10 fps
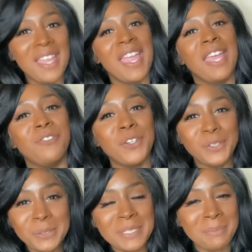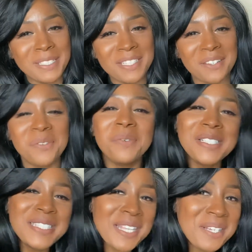If you're new to my channel,
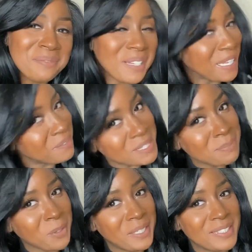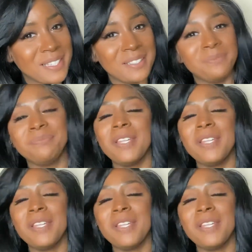what's up? My name is Maresa.